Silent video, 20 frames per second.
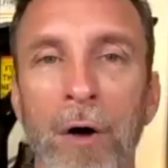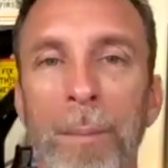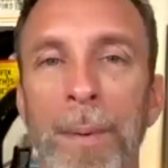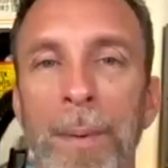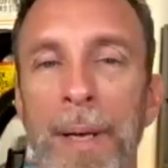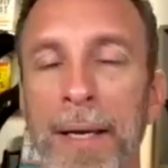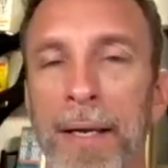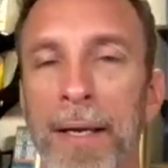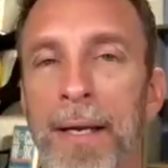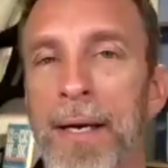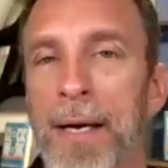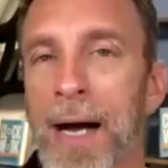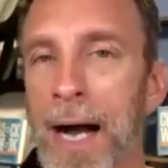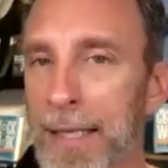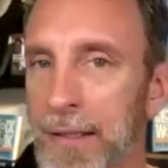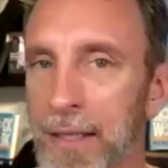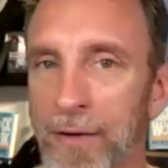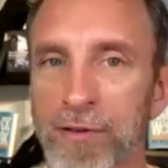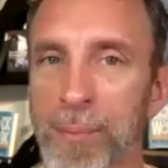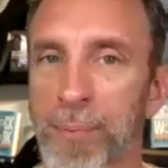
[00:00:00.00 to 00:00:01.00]
but I
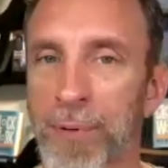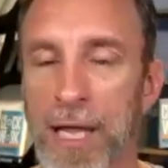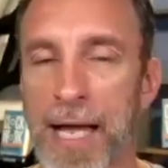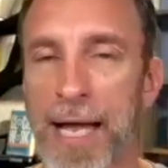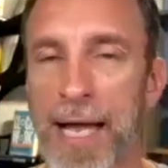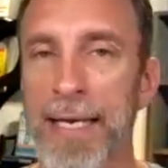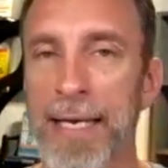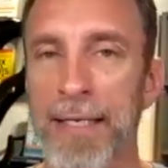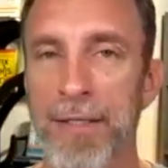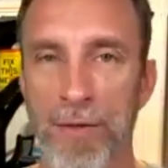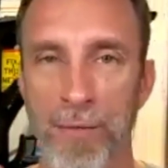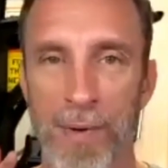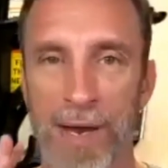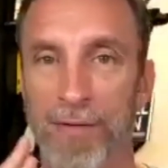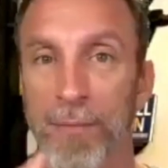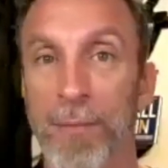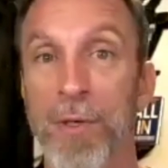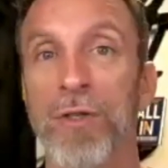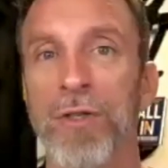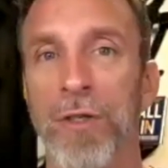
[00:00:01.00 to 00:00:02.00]
love to play it. And so we have a
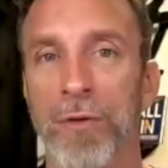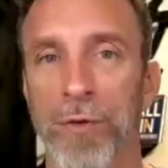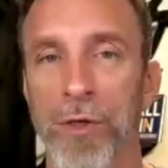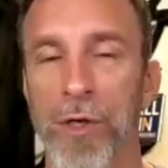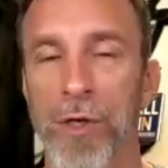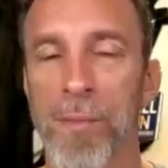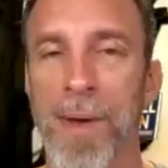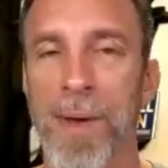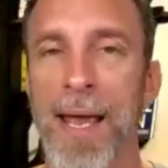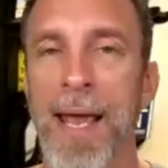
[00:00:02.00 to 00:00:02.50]
music room.